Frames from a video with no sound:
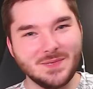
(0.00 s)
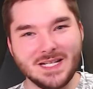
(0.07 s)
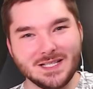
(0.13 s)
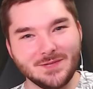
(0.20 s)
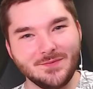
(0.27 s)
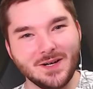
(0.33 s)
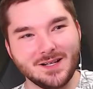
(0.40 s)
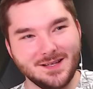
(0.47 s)
being in
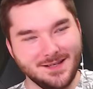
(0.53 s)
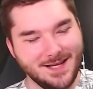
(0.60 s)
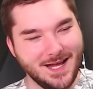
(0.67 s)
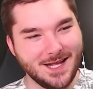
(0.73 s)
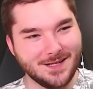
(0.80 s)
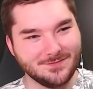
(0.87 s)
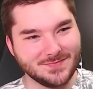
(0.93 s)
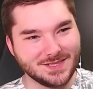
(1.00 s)
the fucking
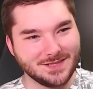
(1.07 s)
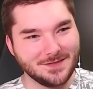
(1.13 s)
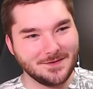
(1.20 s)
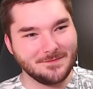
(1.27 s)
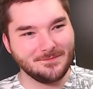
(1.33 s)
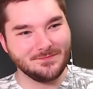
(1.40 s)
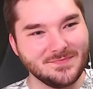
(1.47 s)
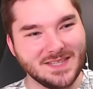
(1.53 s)
games.
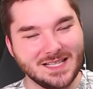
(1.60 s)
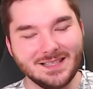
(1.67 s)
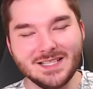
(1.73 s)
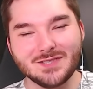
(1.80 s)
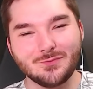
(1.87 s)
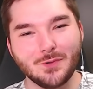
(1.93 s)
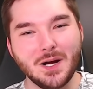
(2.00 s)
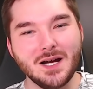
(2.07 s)
At
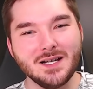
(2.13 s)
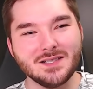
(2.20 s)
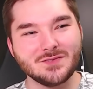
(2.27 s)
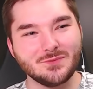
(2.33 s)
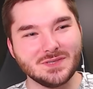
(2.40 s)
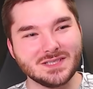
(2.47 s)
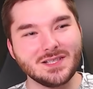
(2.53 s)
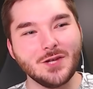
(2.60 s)
least Ryan's
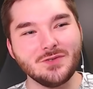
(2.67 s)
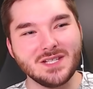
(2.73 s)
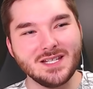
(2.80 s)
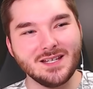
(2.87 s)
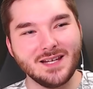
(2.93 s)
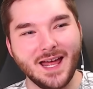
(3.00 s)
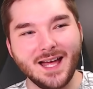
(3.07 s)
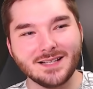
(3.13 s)
was
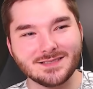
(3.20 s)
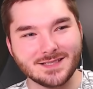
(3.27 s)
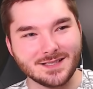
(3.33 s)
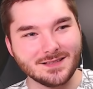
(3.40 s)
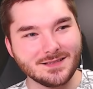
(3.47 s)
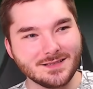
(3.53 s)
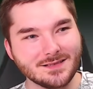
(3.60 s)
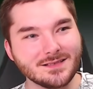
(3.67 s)
low-key an
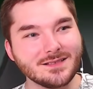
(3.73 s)
accident.